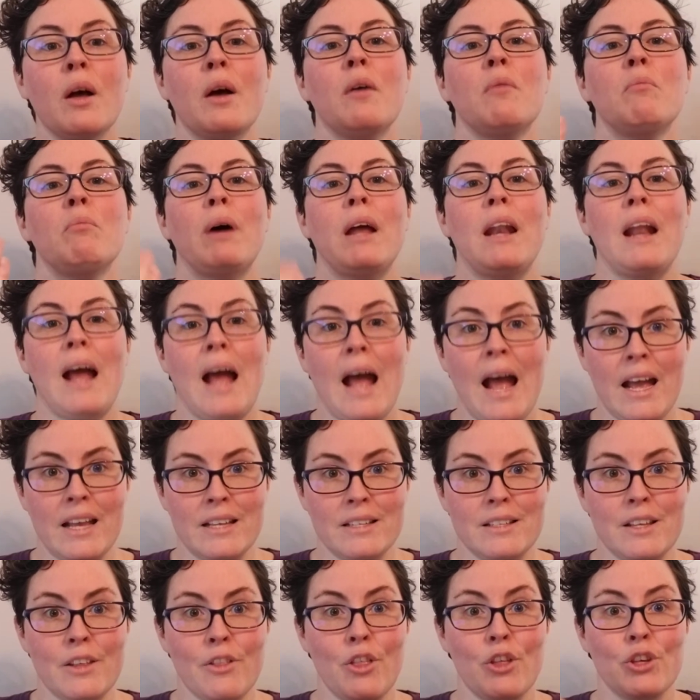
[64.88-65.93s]
but
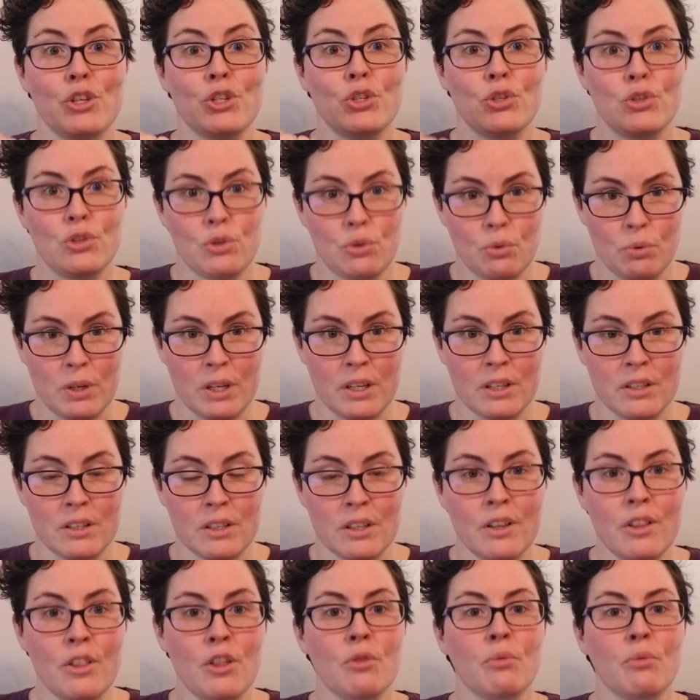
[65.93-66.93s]
as the student, the